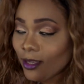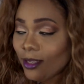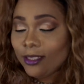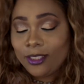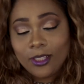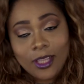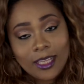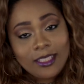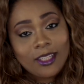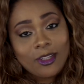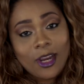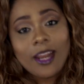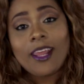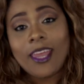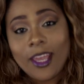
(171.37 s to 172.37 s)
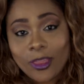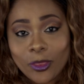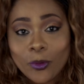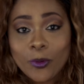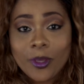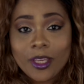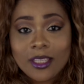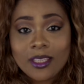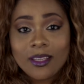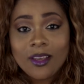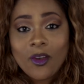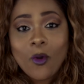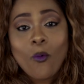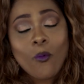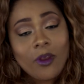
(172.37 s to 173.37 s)
So let's try to get through this
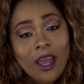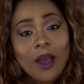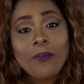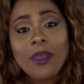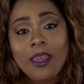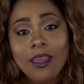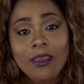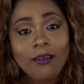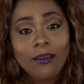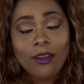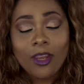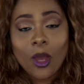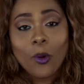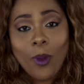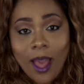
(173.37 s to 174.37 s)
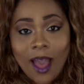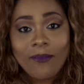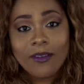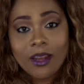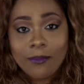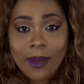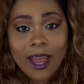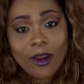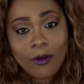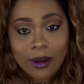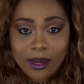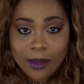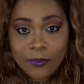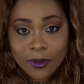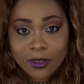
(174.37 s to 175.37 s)
without me, you know, having a
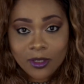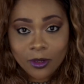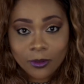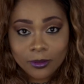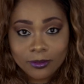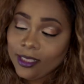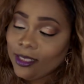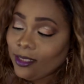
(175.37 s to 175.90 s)
migraine episode.